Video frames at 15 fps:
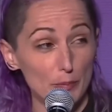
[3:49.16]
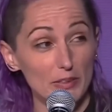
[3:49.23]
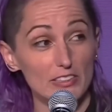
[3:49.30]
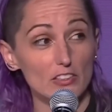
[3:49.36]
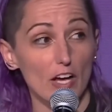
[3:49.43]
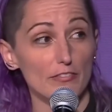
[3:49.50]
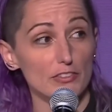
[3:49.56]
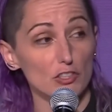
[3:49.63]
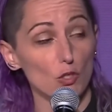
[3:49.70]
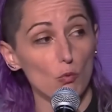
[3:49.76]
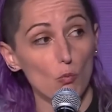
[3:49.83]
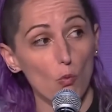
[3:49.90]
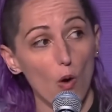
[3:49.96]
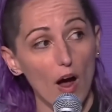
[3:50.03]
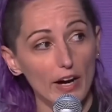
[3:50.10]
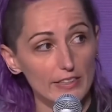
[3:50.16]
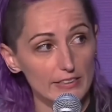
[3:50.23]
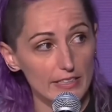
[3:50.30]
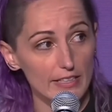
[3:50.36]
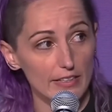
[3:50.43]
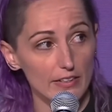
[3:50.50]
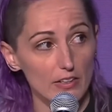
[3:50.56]
police officer walked
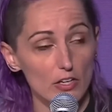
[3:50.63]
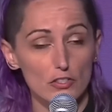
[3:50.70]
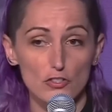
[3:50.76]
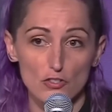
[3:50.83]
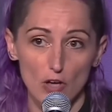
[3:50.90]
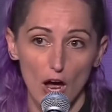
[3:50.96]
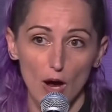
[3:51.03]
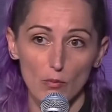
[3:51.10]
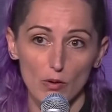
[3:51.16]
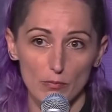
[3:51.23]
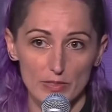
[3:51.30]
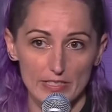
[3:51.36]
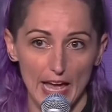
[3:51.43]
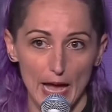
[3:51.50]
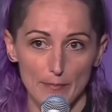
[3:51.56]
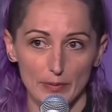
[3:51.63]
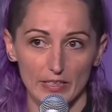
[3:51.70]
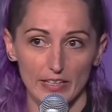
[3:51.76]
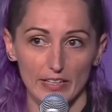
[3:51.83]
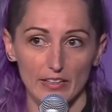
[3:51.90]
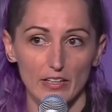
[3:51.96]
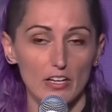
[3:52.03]
in, saw what was
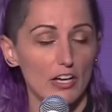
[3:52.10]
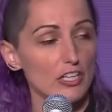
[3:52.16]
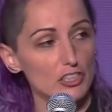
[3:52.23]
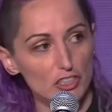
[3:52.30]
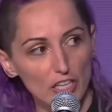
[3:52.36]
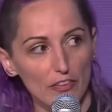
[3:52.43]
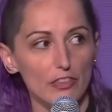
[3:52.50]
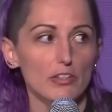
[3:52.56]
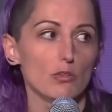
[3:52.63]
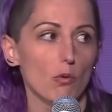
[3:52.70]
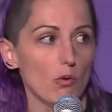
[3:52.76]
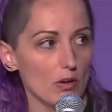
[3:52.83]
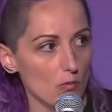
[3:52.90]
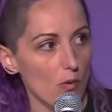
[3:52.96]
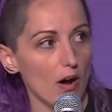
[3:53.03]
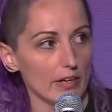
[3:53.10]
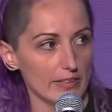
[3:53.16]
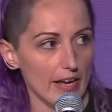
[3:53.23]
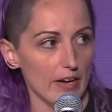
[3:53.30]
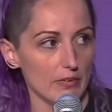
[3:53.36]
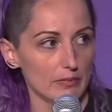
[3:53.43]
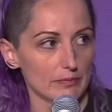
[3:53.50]
happening, shut the door, and walked
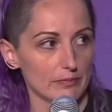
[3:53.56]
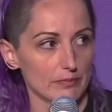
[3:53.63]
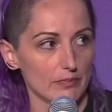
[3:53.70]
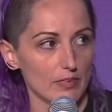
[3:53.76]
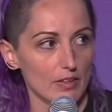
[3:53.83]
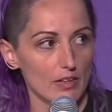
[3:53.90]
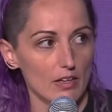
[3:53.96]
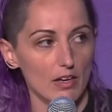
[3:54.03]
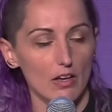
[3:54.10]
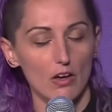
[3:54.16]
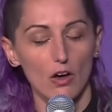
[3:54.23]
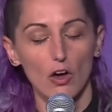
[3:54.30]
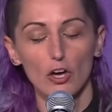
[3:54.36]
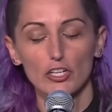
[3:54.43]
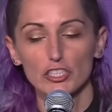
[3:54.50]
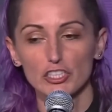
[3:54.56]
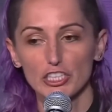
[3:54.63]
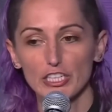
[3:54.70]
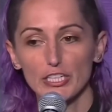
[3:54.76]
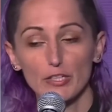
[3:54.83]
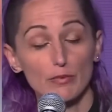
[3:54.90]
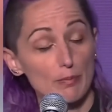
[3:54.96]
out.
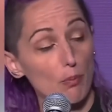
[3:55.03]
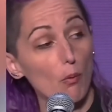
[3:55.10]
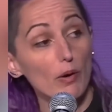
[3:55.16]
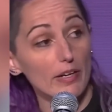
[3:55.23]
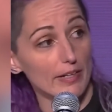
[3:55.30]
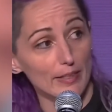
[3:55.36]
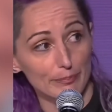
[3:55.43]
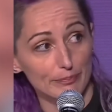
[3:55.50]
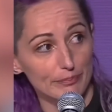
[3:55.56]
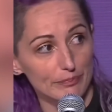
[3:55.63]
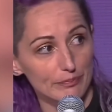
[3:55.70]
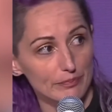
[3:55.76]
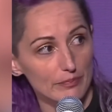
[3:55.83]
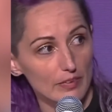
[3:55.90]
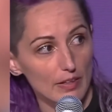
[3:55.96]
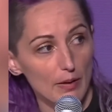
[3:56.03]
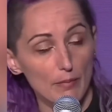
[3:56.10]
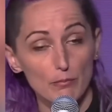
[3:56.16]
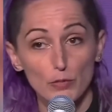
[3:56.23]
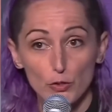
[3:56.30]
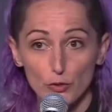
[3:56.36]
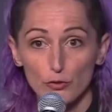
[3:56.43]
She reported him,
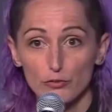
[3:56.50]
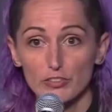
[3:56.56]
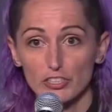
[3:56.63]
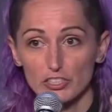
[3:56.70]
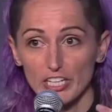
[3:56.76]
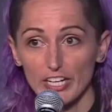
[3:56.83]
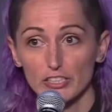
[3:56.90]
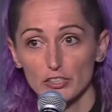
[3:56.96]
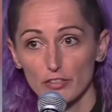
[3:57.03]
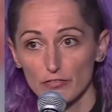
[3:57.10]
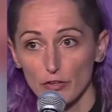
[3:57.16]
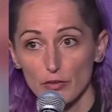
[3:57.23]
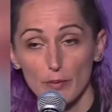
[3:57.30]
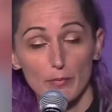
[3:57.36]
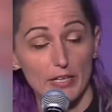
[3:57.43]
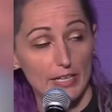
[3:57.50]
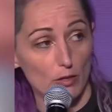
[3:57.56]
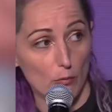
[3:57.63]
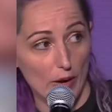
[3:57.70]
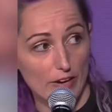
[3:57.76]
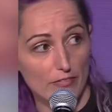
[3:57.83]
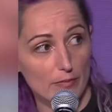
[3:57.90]
moved, changed her phone number to get
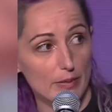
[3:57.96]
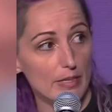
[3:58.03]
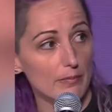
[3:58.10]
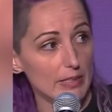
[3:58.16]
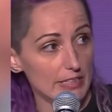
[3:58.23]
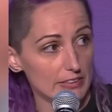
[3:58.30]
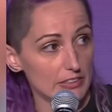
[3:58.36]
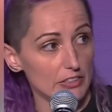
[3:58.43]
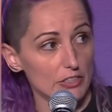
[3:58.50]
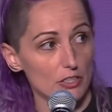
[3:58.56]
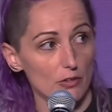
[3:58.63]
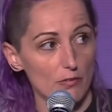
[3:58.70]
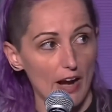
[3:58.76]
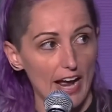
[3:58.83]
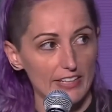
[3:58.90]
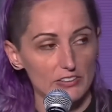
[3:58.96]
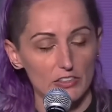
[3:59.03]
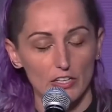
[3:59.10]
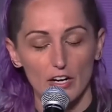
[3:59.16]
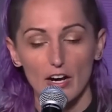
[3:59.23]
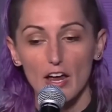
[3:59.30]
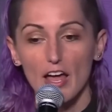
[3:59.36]
away from him. He continued to harass
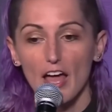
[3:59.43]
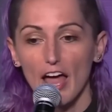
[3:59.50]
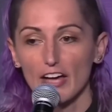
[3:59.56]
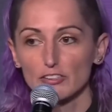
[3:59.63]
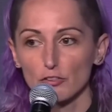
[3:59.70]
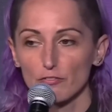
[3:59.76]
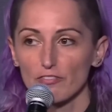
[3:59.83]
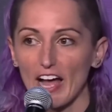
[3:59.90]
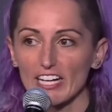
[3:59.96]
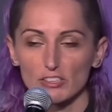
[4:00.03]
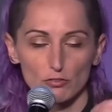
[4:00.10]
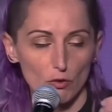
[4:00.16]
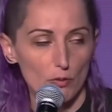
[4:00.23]
her. And so fast